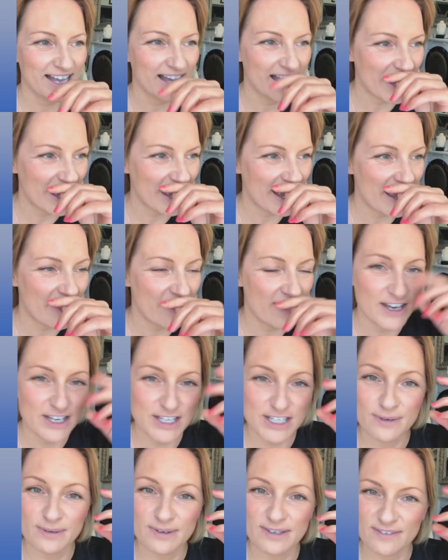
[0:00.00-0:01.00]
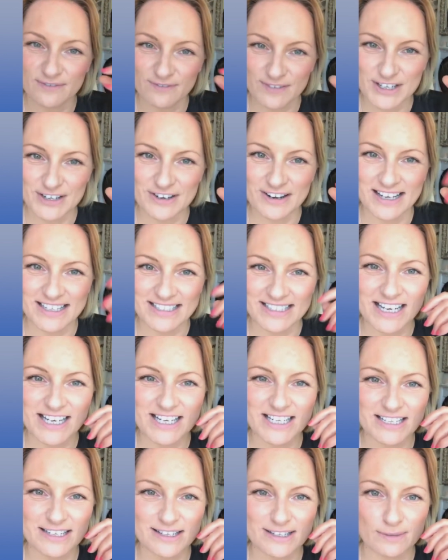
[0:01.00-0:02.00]
And then doing some
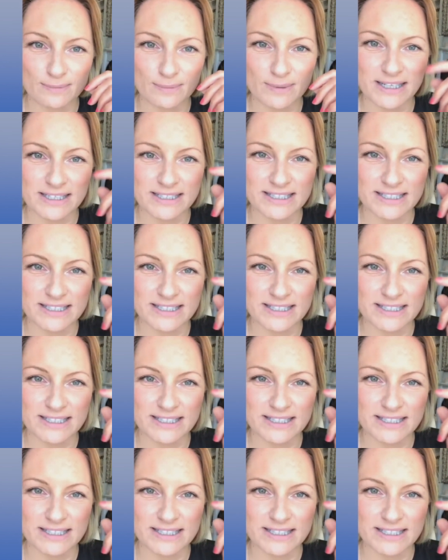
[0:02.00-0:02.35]
visualization as well